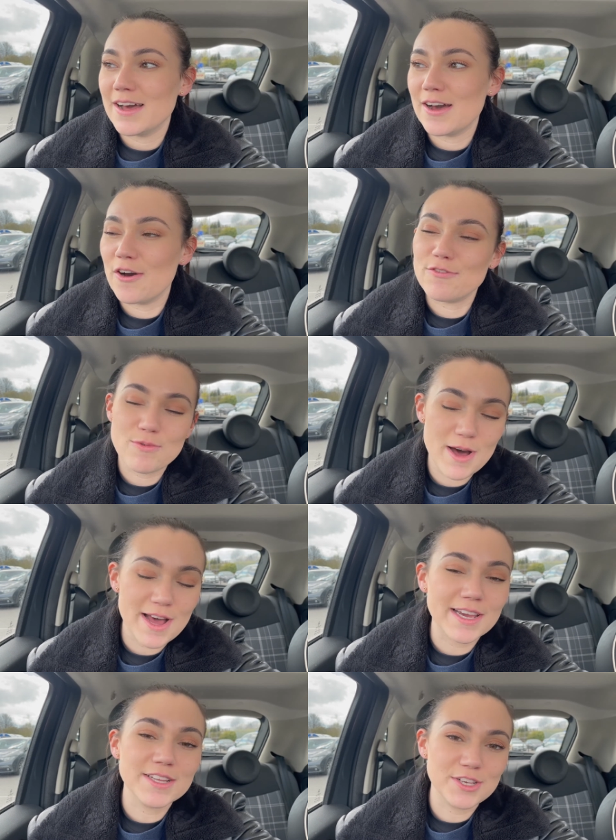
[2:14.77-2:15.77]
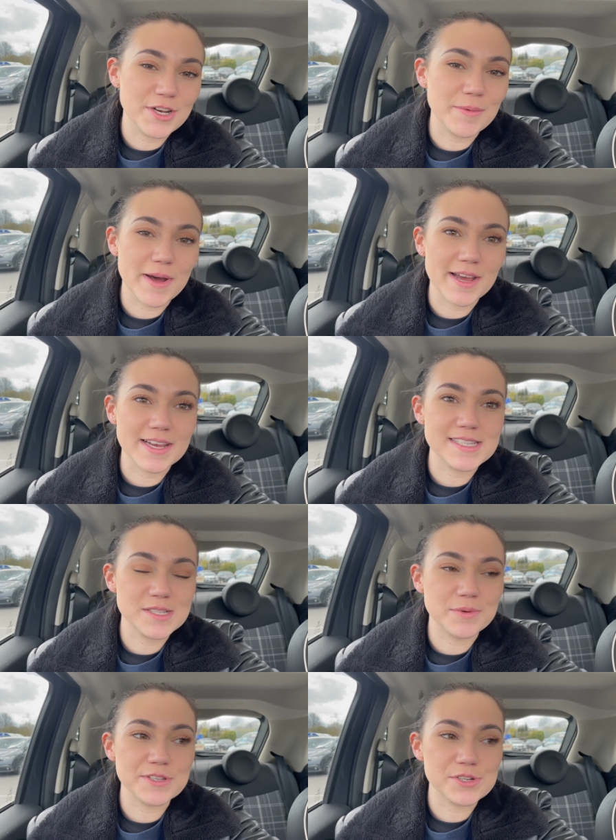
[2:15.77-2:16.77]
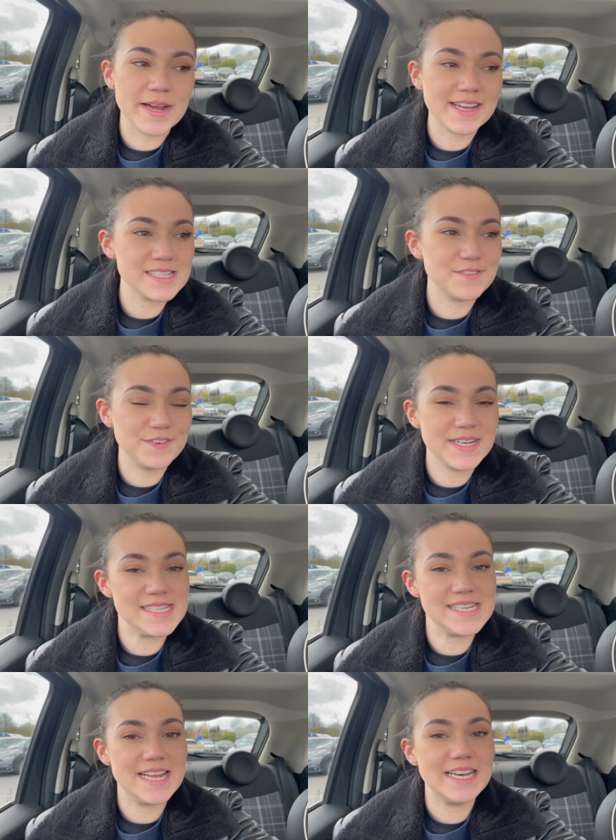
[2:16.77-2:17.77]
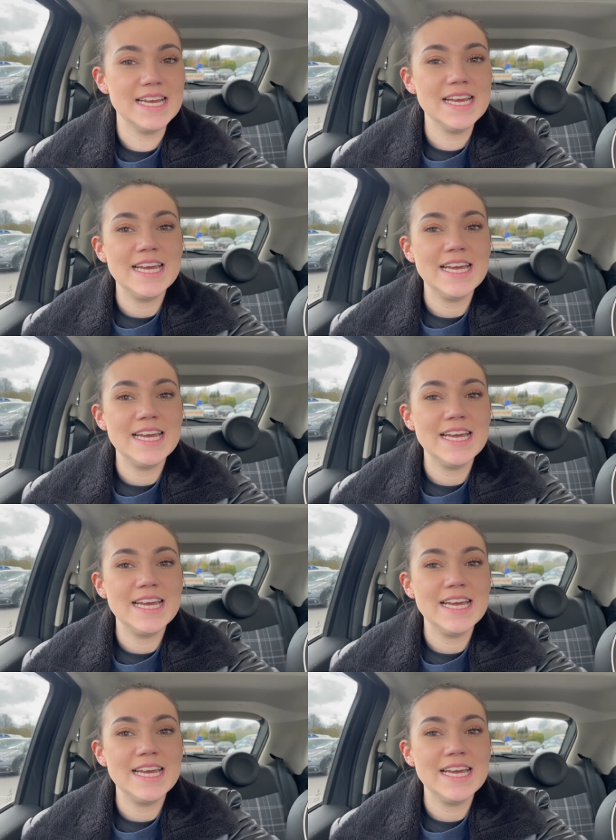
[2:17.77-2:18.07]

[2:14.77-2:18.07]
of work and uni work, I still want to try and get some fitness in.